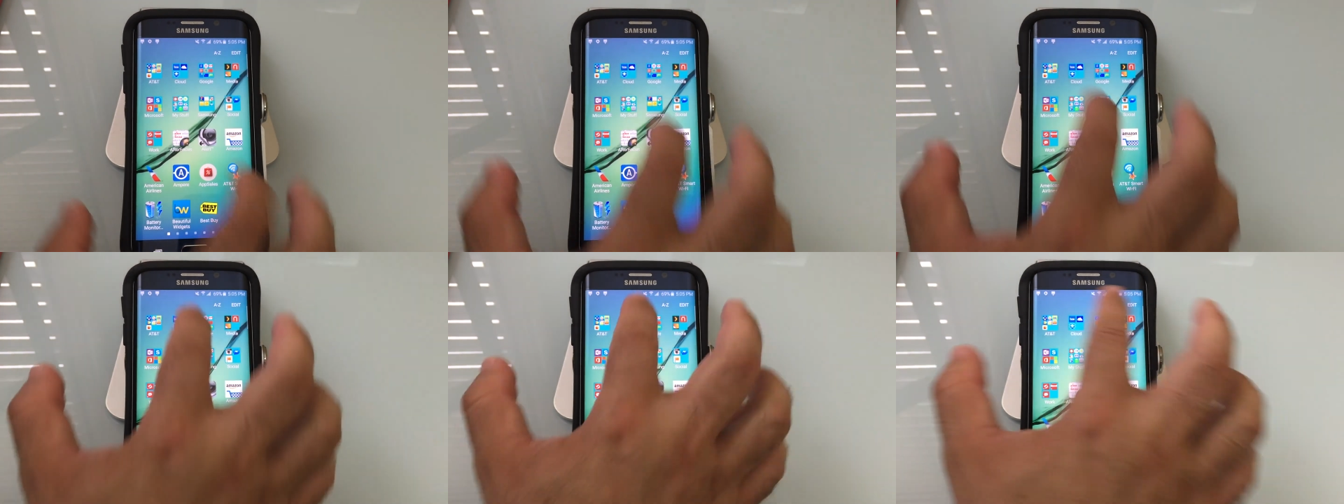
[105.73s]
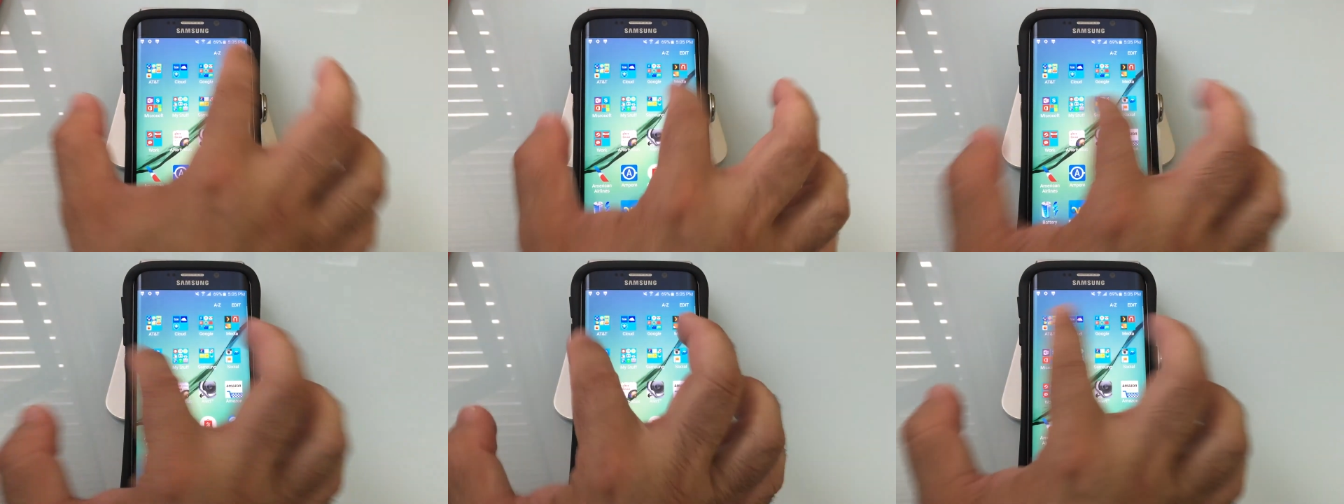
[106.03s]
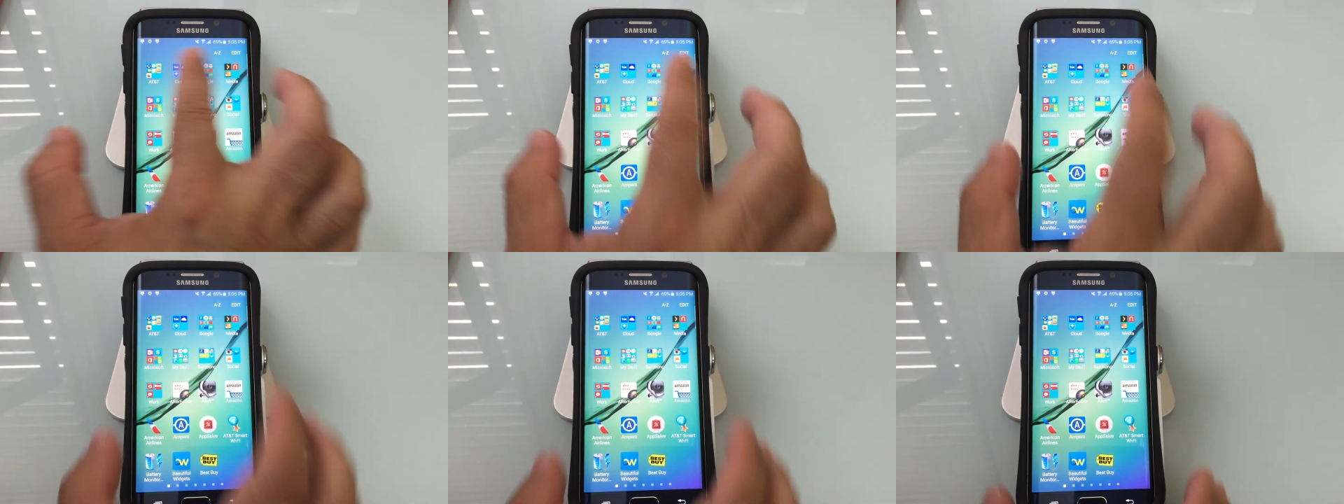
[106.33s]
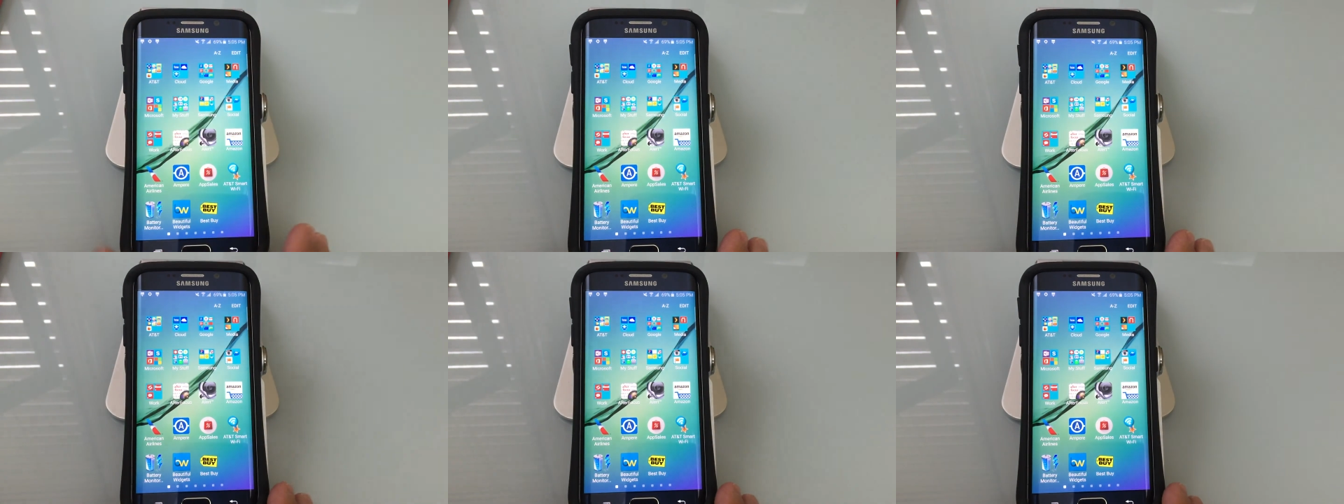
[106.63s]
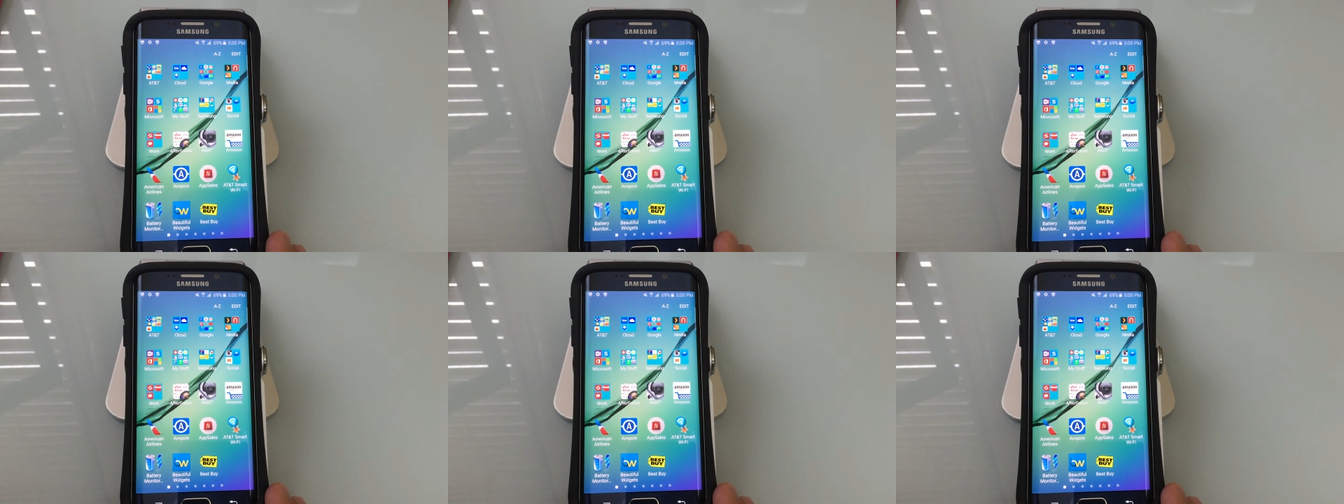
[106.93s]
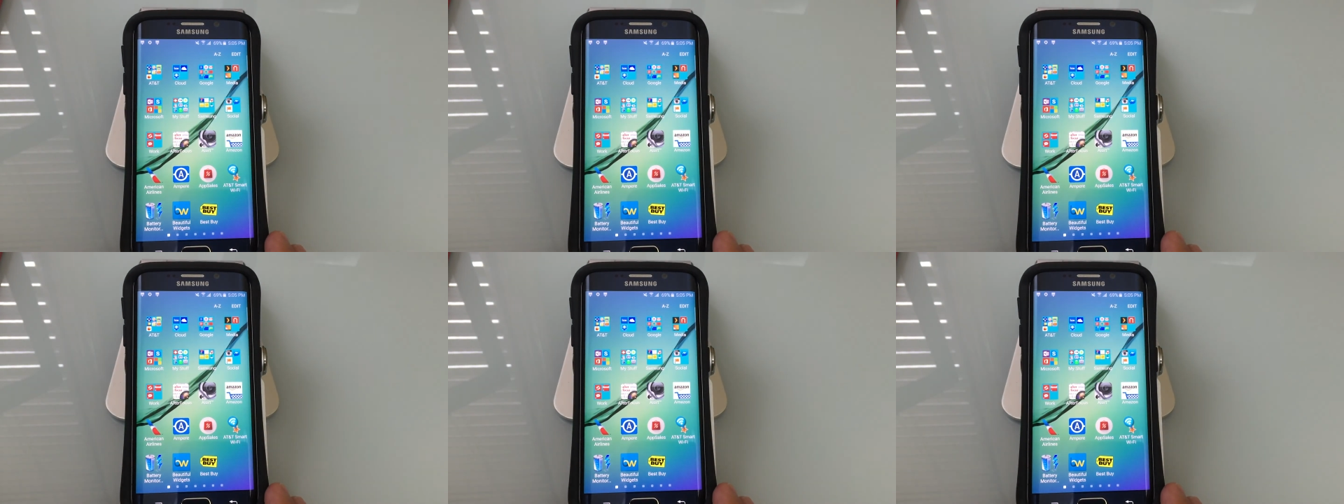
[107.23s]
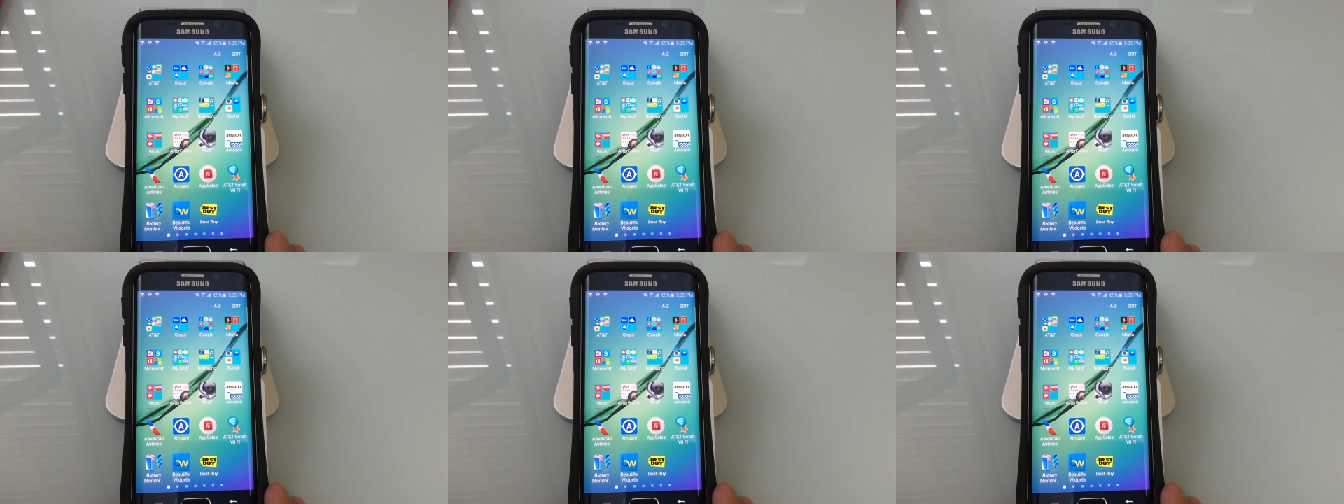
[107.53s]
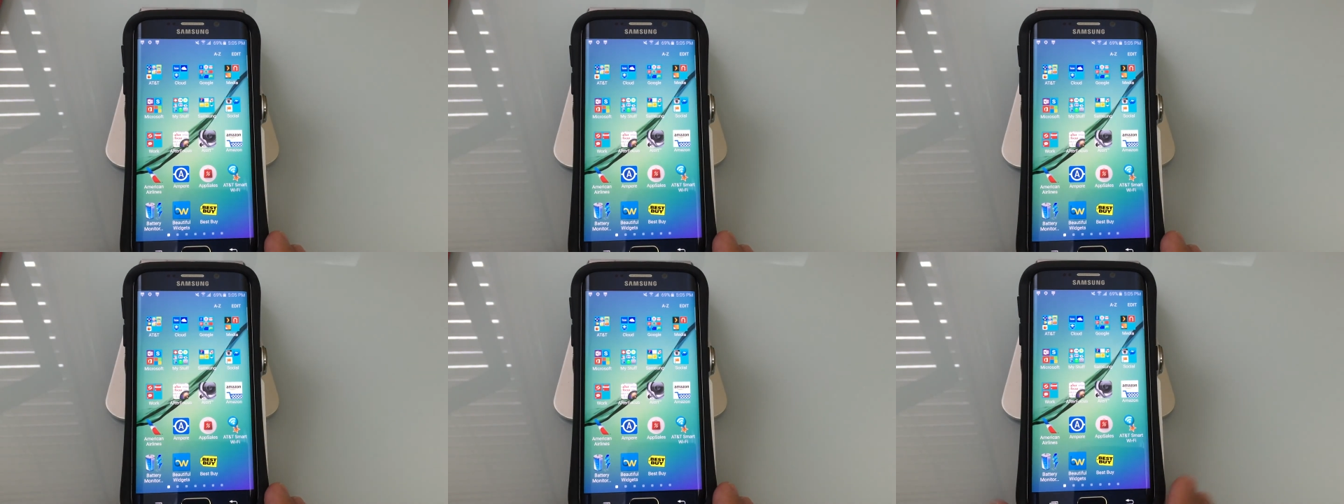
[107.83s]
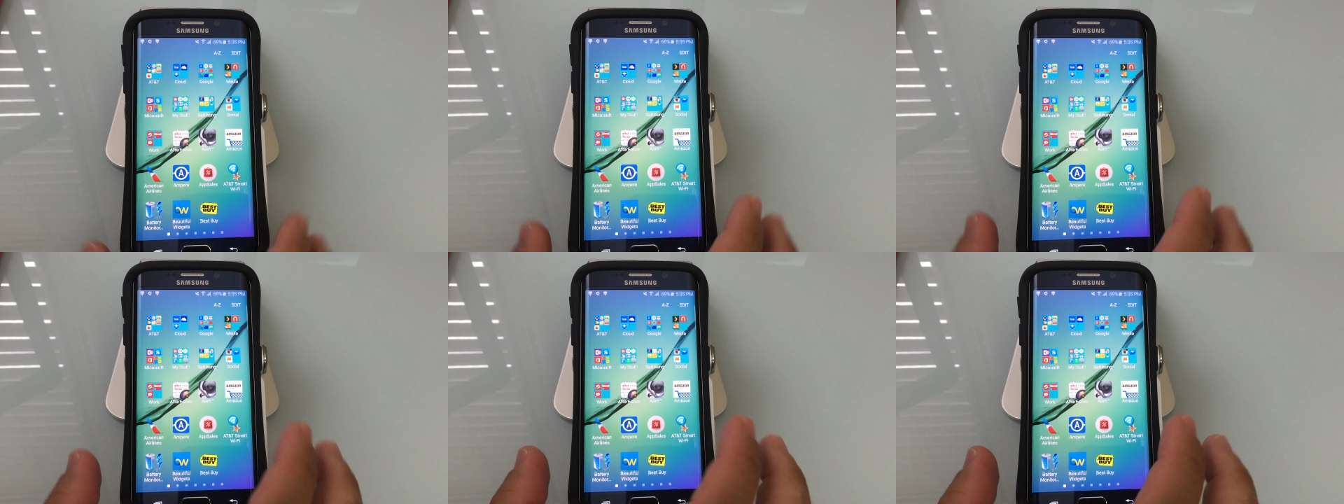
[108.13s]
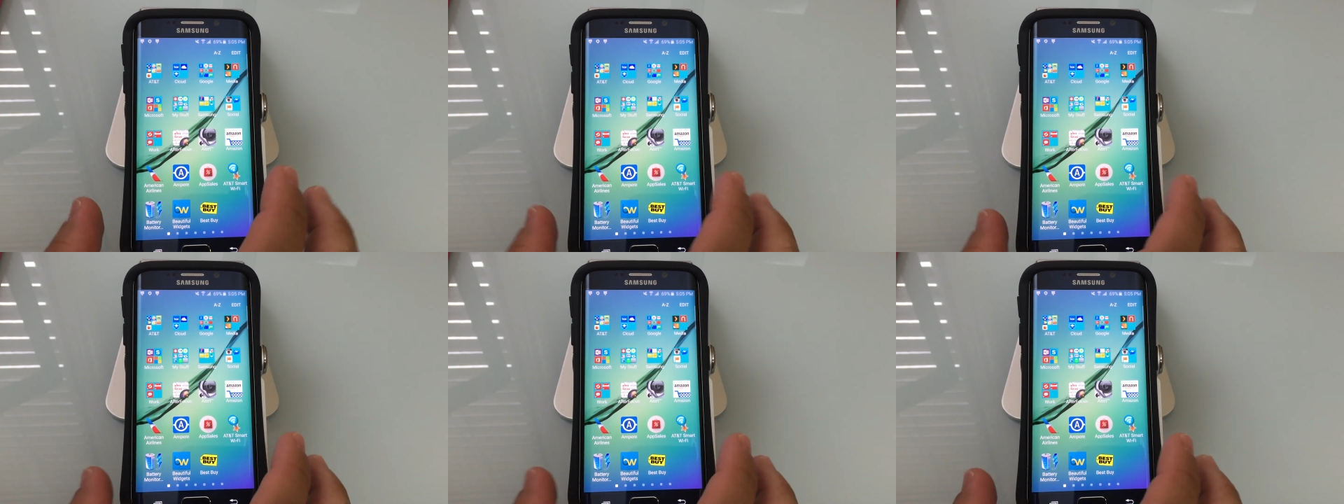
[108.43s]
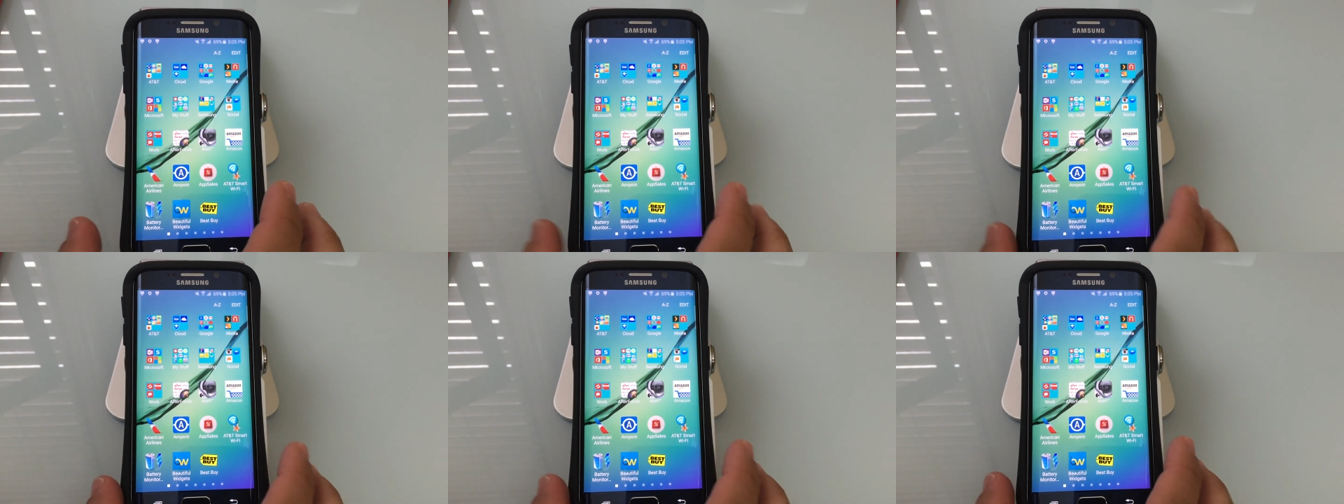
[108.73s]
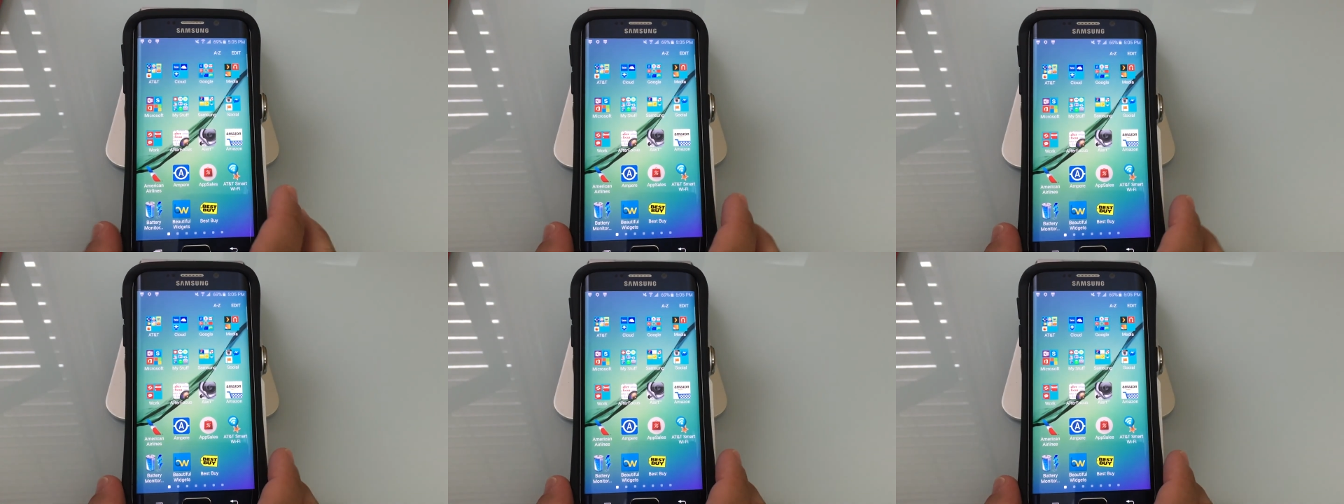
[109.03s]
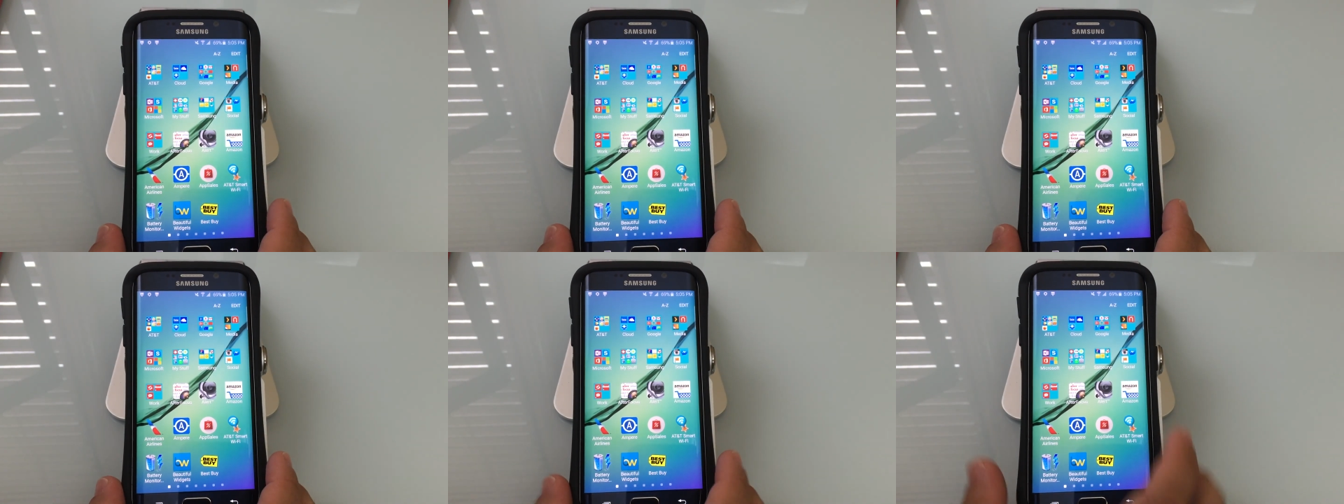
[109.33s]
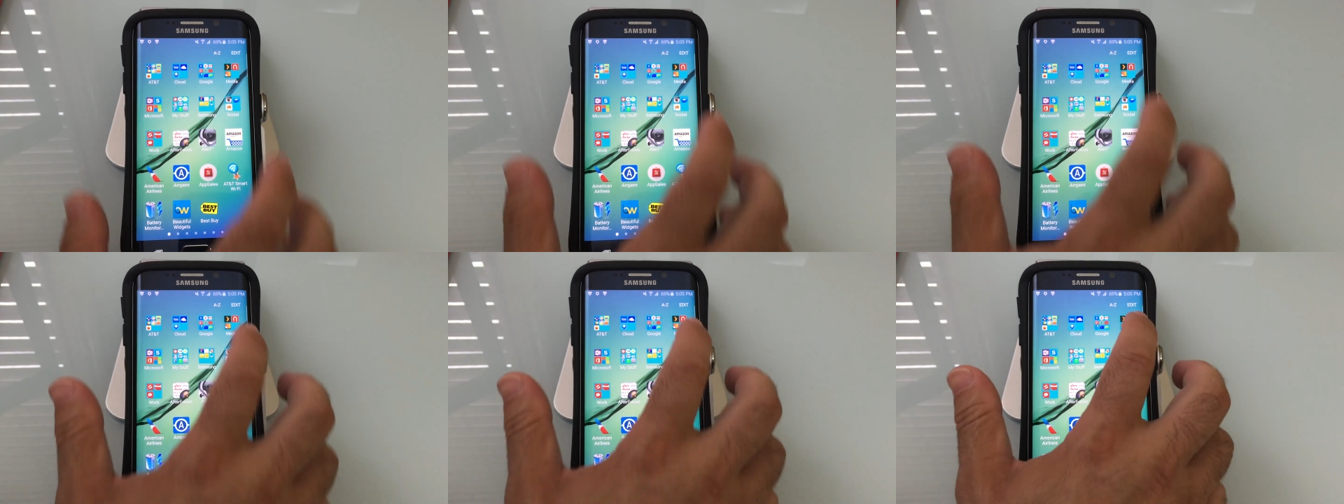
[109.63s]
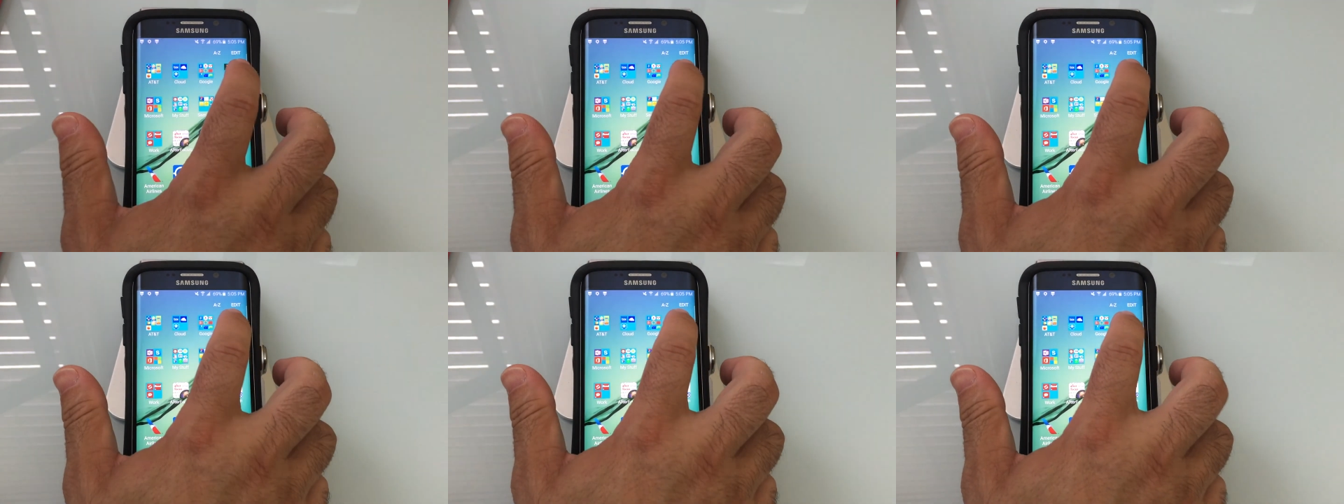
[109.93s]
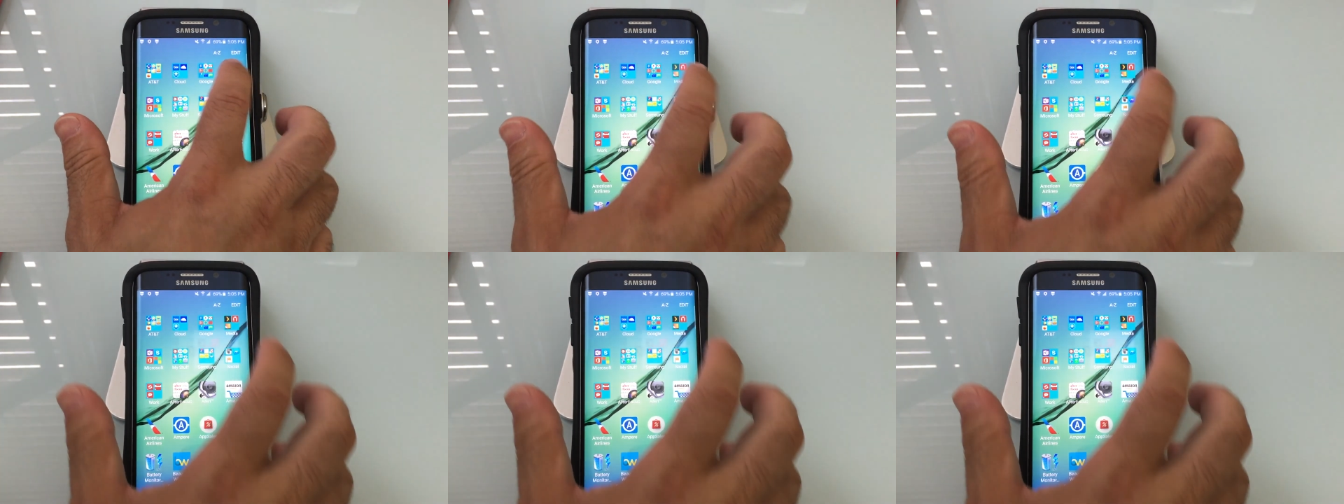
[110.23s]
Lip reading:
Nobody's mouth can be seen.